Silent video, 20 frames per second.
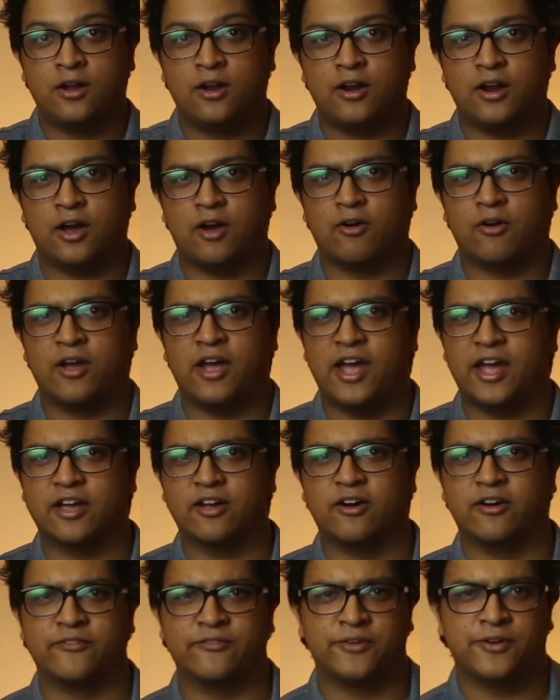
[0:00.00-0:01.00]
Now hang
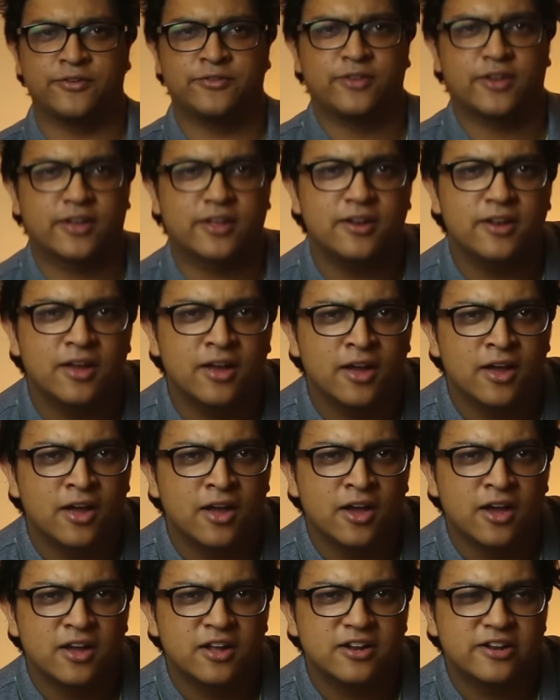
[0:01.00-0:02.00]
on for a second.
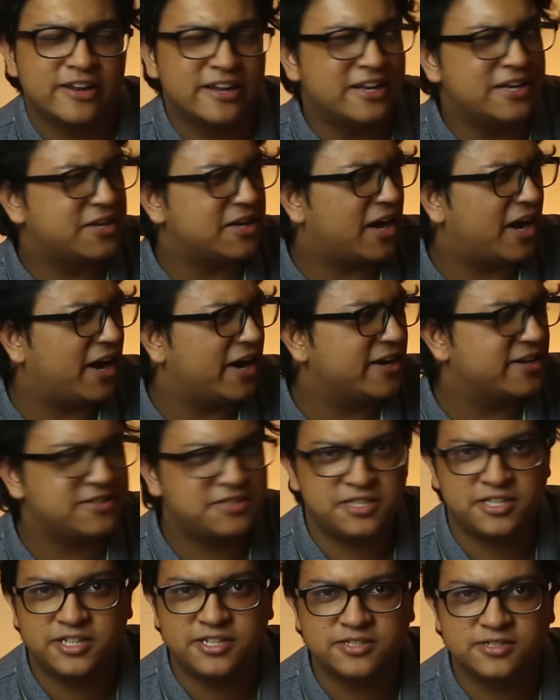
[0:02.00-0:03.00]
Didn't I
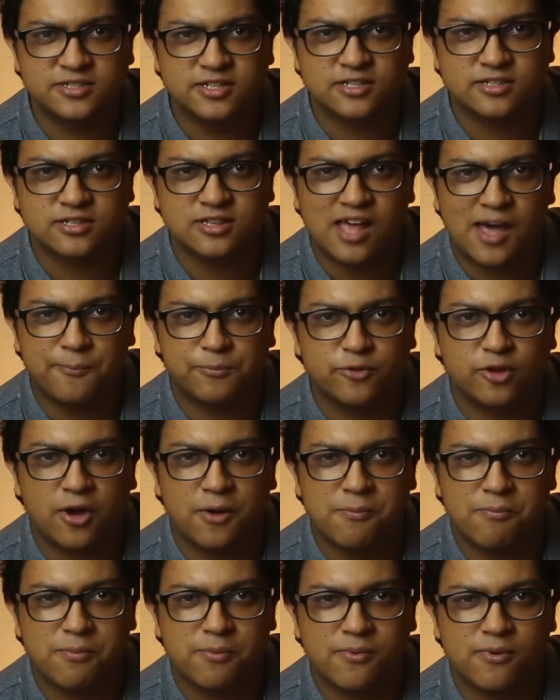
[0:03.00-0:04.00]
tease this
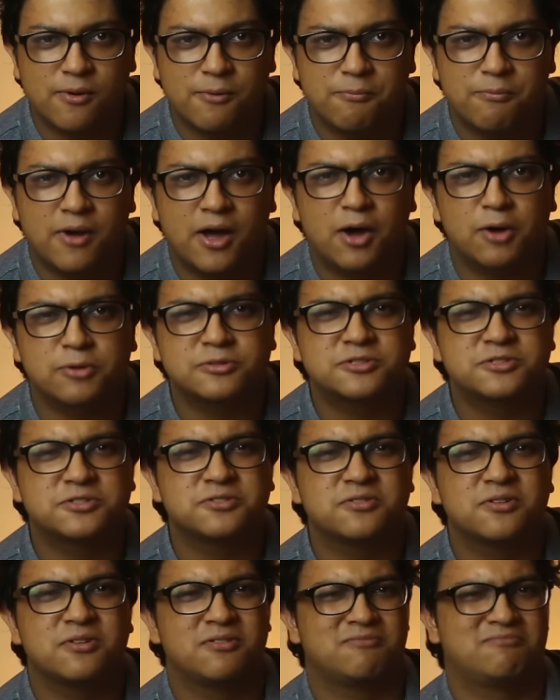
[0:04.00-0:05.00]
laptop about,
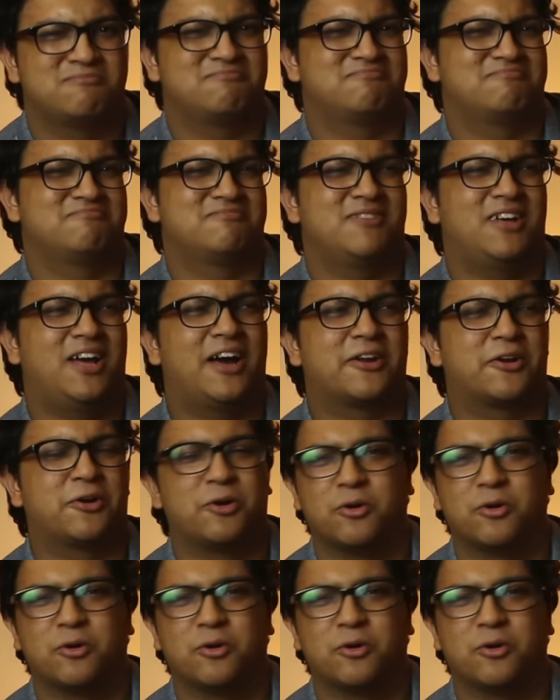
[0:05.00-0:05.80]
I don't